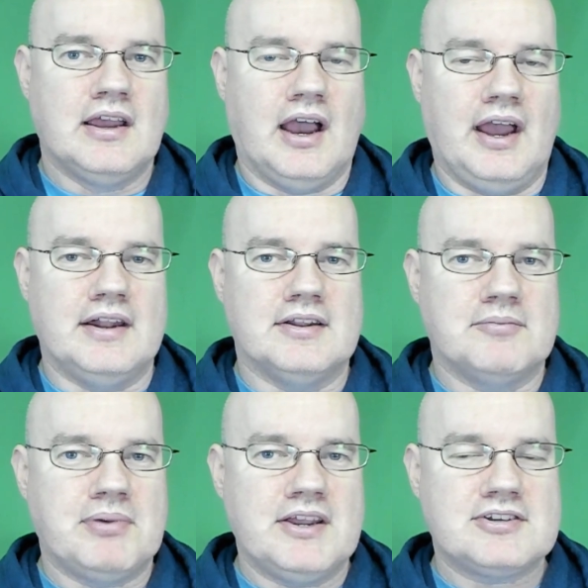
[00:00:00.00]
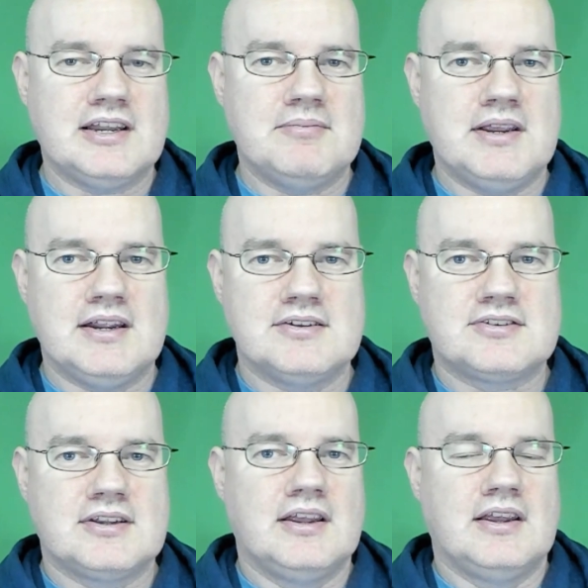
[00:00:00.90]
and it basically
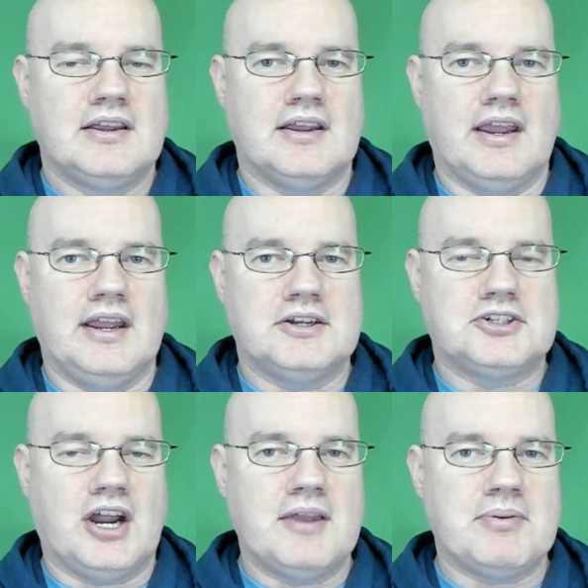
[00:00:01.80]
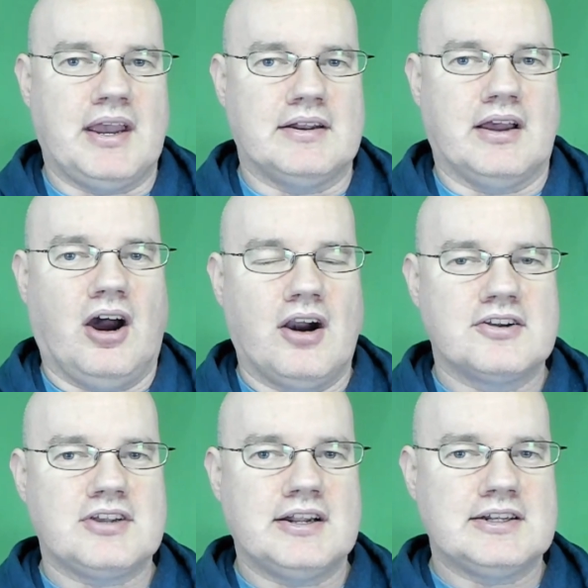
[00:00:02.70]
means a triband, a
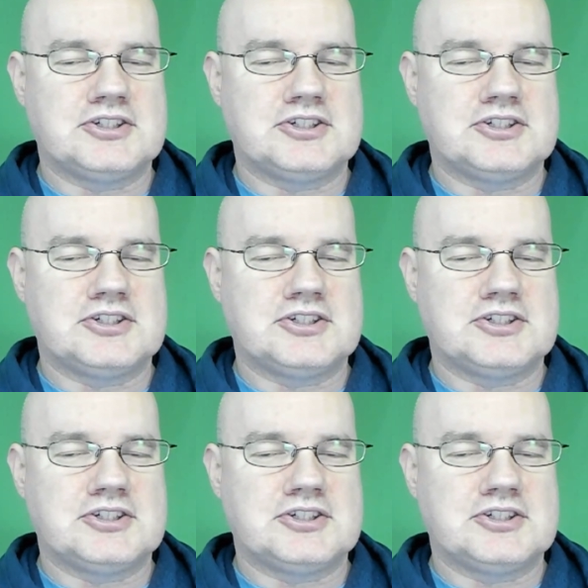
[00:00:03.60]
horizontal